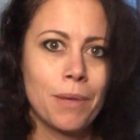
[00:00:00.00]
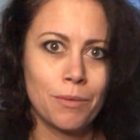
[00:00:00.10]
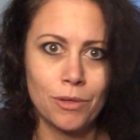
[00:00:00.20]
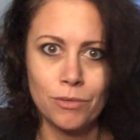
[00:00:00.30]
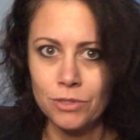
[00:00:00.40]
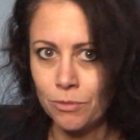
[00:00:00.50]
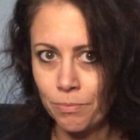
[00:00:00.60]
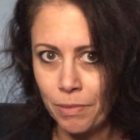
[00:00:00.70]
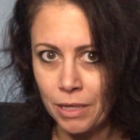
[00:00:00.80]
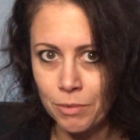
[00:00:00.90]
maybe it was your
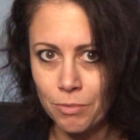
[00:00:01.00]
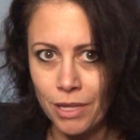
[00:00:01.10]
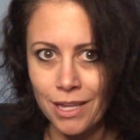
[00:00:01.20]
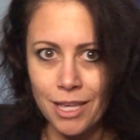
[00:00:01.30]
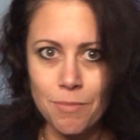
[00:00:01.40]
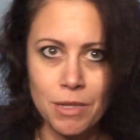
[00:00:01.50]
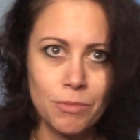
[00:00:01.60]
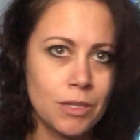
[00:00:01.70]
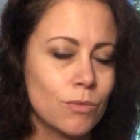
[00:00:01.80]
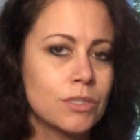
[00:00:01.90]
baby blanket,
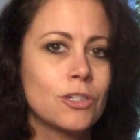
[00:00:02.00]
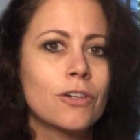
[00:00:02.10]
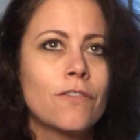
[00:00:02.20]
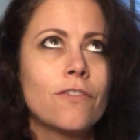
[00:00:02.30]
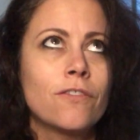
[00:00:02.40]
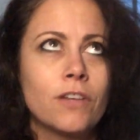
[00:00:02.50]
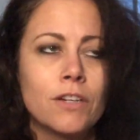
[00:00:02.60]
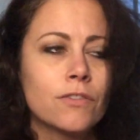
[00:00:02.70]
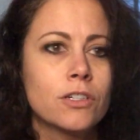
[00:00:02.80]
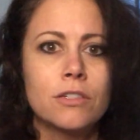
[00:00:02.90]
maybe it was your
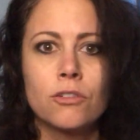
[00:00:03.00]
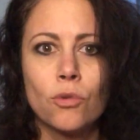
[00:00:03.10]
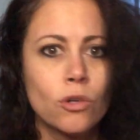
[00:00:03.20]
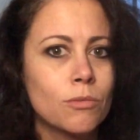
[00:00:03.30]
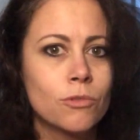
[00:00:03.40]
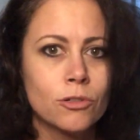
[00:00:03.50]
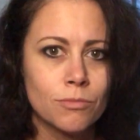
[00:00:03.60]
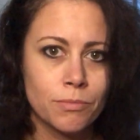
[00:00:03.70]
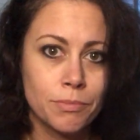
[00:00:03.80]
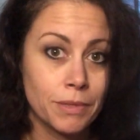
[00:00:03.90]
favorite dorm
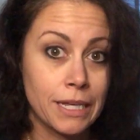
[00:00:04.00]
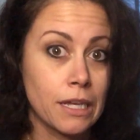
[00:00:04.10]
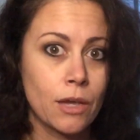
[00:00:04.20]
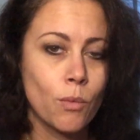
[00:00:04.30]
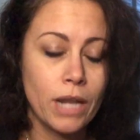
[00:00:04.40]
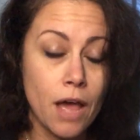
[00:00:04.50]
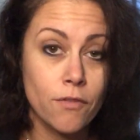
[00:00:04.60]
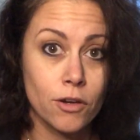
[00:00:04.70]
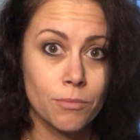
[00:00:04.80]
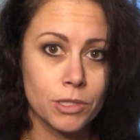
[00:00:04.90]
room blanket,
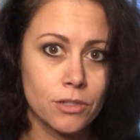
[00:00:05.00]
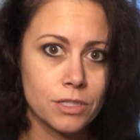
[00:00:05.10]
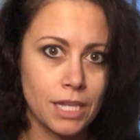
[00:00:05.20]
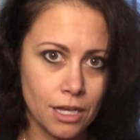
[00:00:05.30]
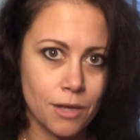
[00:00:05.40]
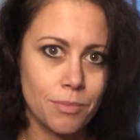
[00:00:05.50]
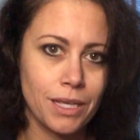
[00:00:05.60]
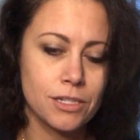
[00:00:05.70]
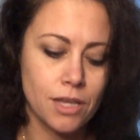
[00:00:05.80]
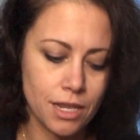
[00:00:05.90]
whatever, but those take up
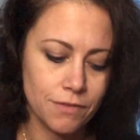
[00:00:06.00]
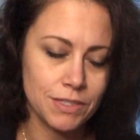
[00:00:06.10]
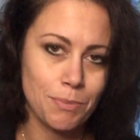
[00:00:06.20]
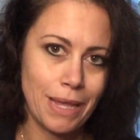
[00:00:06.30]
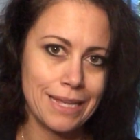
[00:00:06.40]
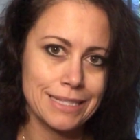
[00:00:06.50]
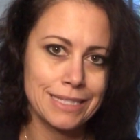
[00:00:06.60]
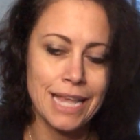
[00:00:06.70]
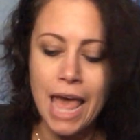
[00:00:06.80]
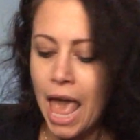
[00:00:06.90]
a ton of space.